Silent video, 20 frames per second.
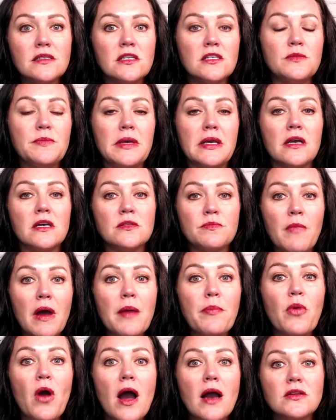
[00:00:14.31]
is because my
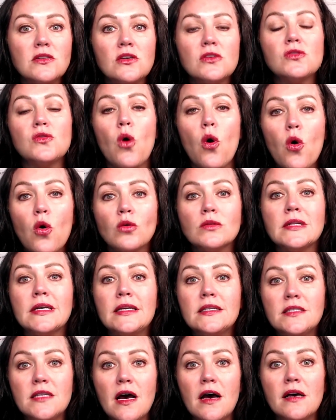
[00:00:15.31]
practice only
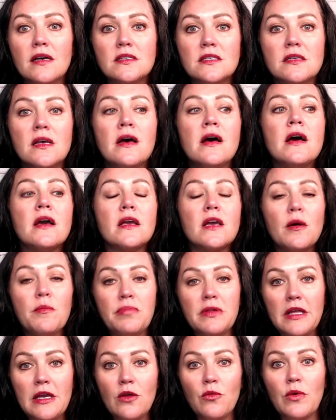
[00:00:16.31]
does
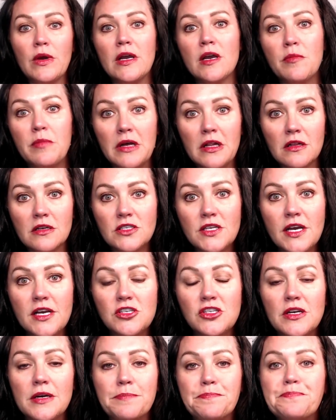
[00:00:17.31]
complete
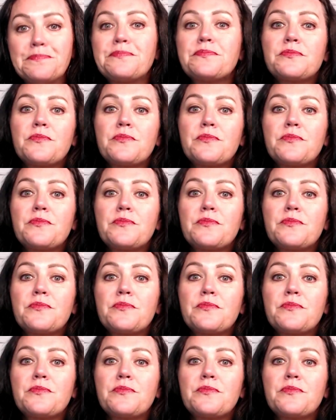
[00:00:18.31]
rehabilitation.